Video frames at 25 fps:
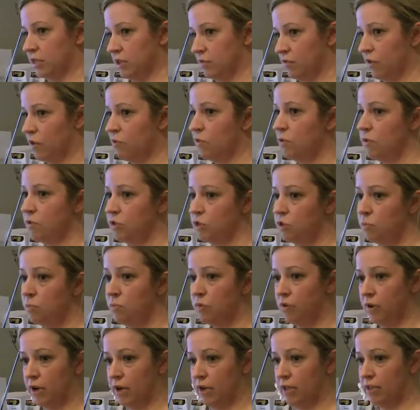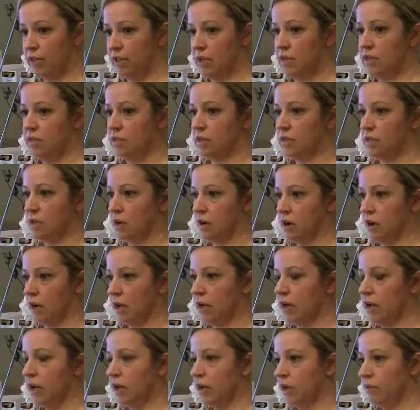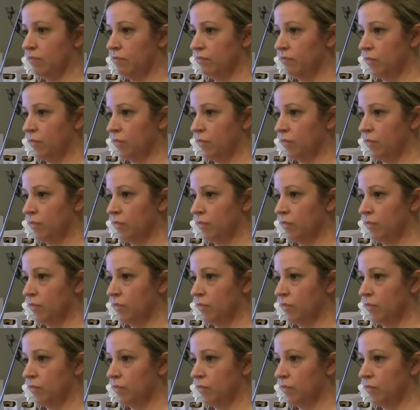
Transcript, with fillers: So if everyone wants to breathe in slightly